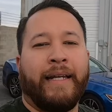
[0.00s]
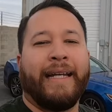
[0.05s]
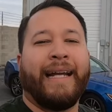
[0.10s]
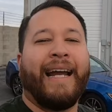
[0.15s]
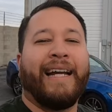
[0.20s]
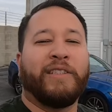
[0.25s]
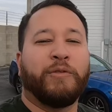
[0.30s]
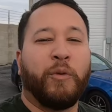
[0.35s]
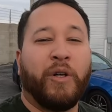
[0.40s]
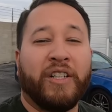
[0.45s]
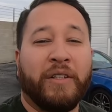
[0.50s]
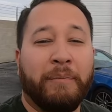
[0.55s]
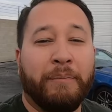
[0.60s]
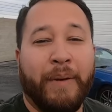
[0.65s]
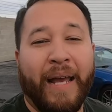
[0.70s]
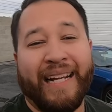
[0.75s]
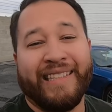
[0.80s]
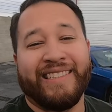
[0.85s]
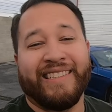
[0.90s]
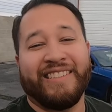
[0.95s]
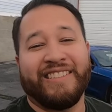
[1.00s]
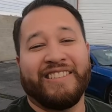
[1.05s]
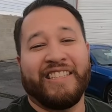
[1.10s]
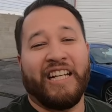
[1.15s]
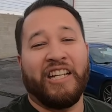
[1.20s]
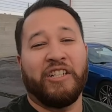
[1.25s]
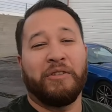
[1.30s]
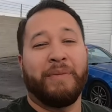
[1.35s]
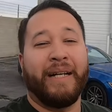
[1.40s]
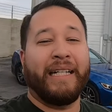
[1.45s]
Hey guys, welcome back to the
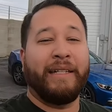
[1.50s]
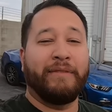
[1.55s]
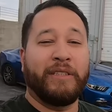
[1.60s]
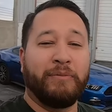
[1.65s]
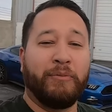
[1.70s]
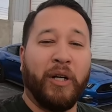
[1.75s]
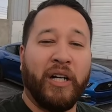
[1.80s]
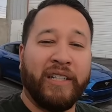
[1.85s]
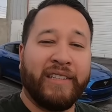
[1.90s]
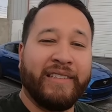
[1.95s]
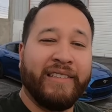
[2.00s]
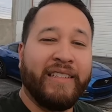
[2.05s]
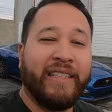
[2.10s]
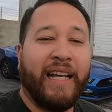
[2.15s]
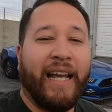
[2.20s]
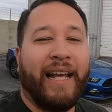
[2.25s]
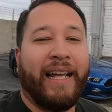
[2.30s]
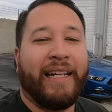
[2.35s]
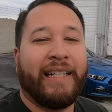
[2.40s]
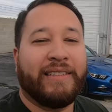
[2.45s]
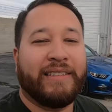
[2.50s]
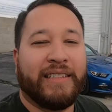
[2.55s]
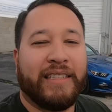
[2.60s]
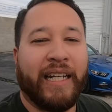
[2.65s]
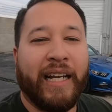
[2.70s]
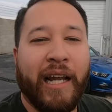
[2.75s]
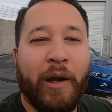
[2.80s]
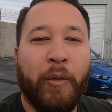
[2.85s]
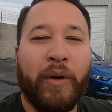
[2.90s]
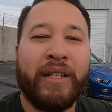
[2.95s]
channel. My name is Mark, and
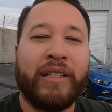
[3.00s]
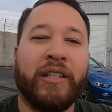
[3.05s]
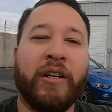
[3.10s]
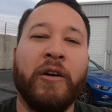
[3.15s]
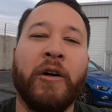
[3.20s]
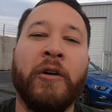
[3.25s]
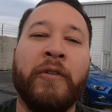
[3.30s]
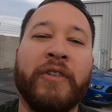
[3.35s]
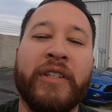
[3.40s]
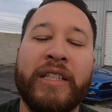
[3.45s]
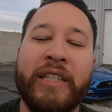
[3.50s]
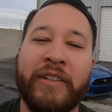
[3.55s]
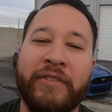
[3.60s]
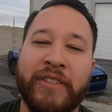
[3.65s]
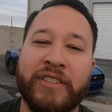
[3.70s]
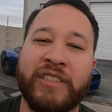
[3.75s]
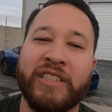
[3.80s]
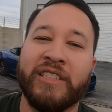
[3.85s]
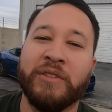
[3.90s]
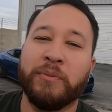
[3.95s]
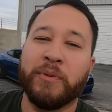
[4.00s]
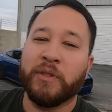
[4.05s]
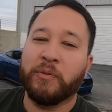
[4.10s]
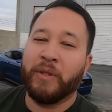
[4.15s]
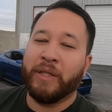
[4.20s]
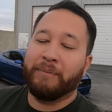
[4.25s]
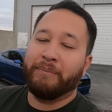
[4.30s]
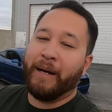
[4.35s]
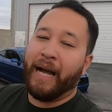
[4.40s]
today I want to go over the differences between